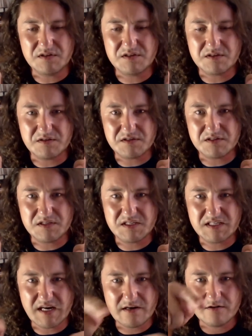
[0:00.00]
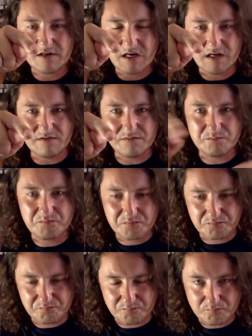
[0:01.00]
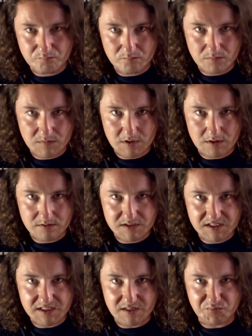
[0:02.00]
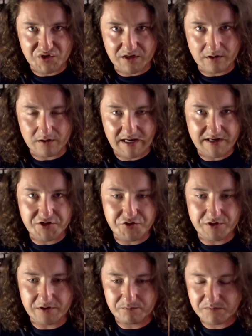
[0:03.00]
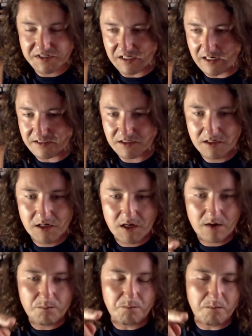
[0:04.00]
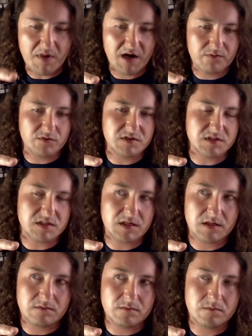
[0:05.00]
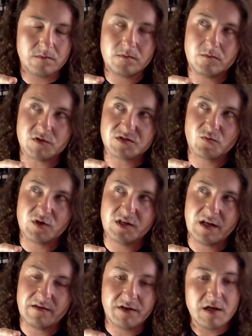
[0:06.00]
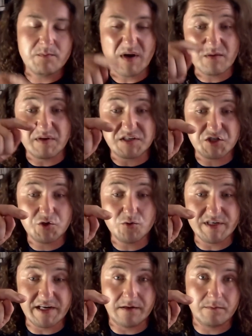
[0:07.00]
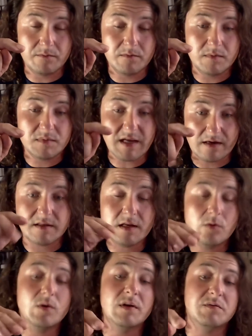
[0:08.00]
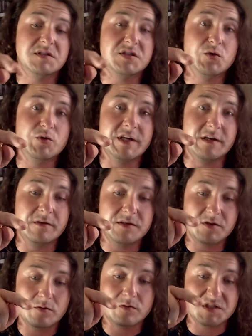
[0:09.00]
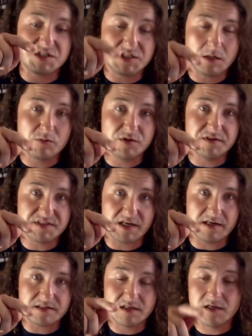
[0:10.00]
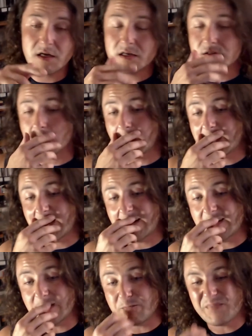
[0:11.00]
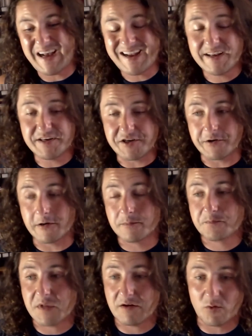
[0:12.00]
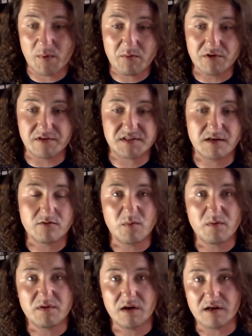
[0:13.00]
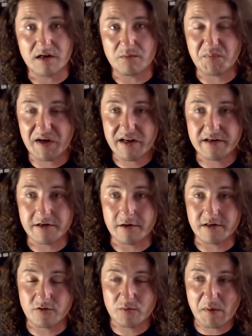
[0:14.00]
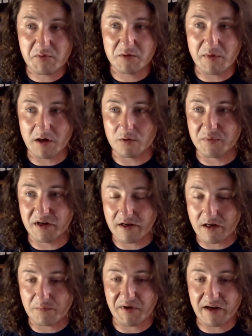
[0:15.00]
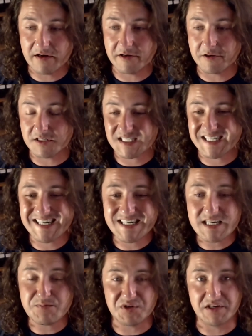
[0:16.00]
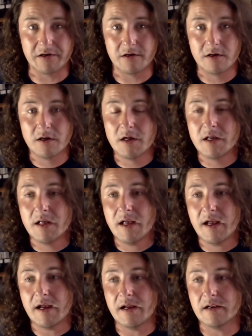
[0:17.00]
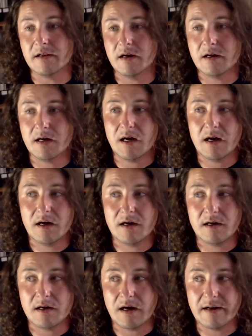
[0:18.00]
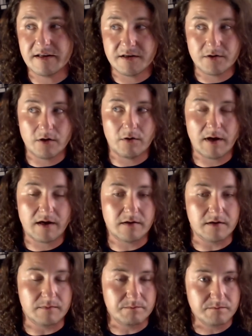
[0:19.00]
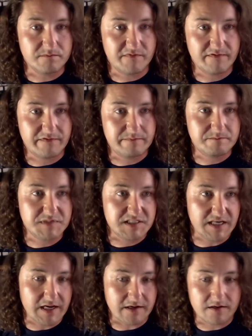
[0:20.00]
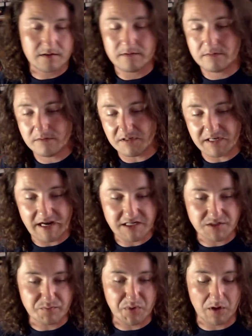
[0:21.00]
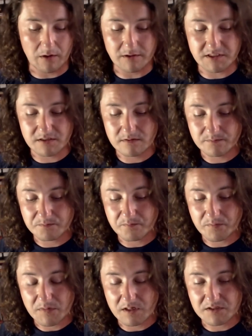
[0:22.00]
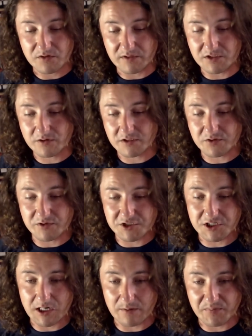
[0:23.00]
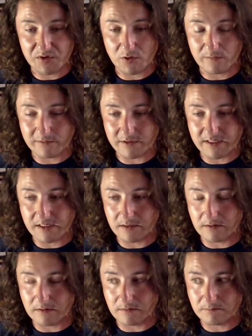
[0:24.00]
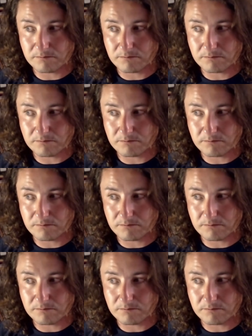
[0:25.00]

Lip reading: standard kind of CD player head unit size. Mine was it 1.5? Might have been 2 DIN. Yeah, no, it was 2 DIN. So it was double the size. So I got a Pioneer. I remember this. I got a Pioneer. I don't remember the model, but I got a Pioneer CD player, and I didn't know how to take the dash apart, so I took it to a shop over in